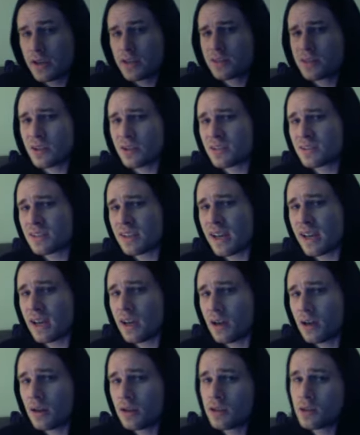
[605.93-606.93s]
So
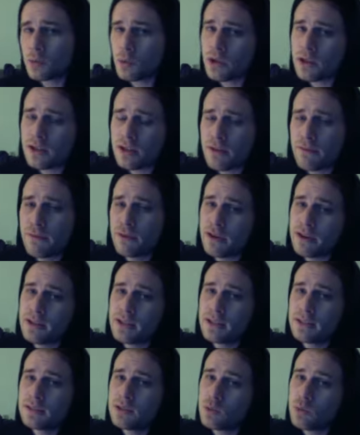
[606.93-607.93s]
say you work at
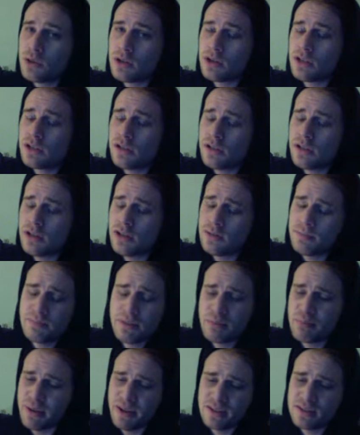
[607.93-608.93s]

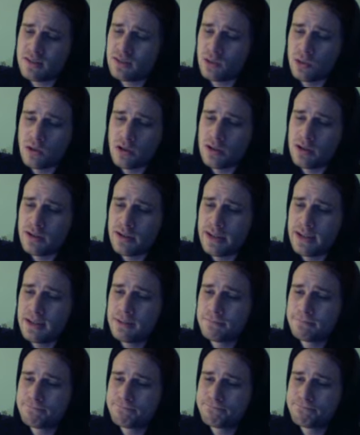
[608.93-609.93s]
a pet store,
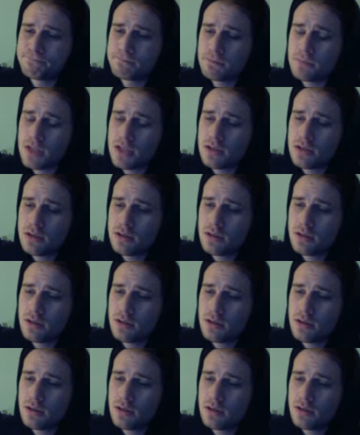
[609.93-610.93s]
right?
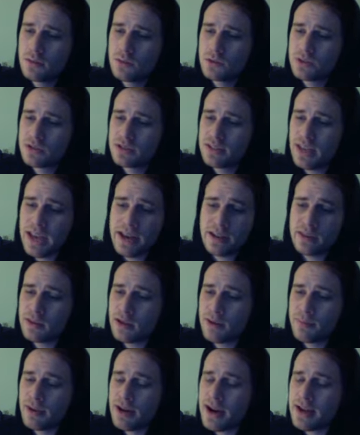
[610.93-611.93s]
You're standing
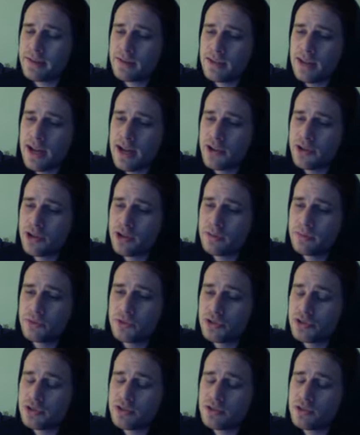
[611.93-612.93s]
there behind the counter,
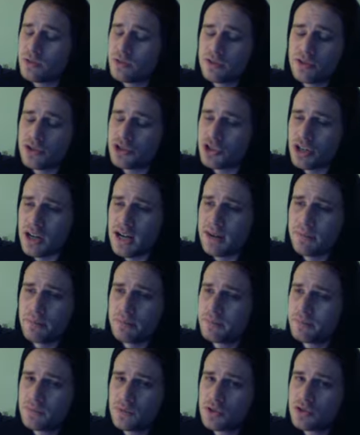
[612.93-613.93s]
you're just doing your job.
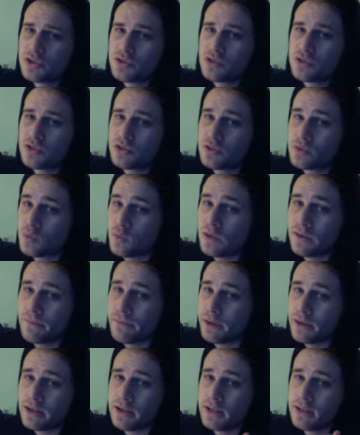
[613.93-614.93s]
You just want to
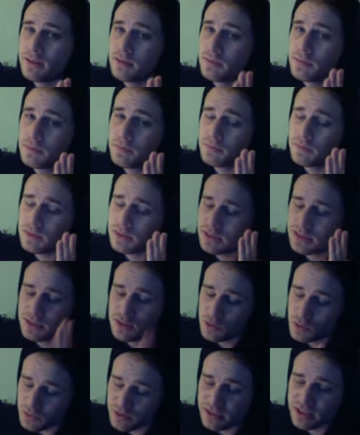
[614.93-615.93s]
fucking
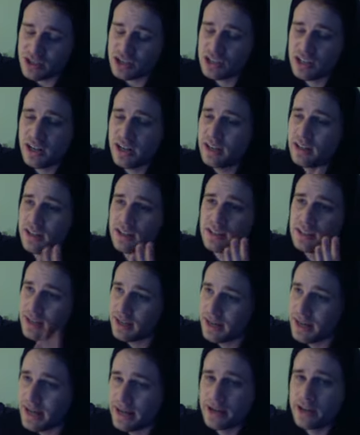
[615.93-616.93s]
do this shit and
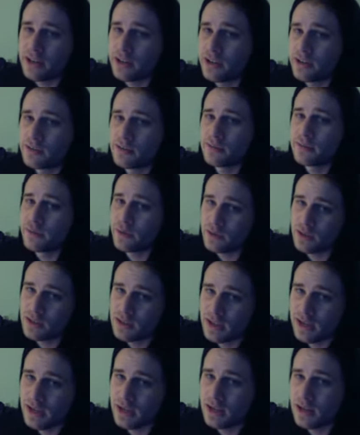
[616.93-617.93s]
get out of here for the
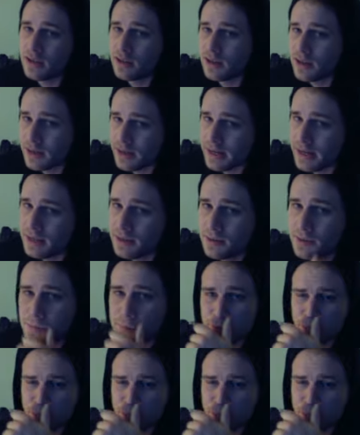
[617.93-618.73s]
day. Alright?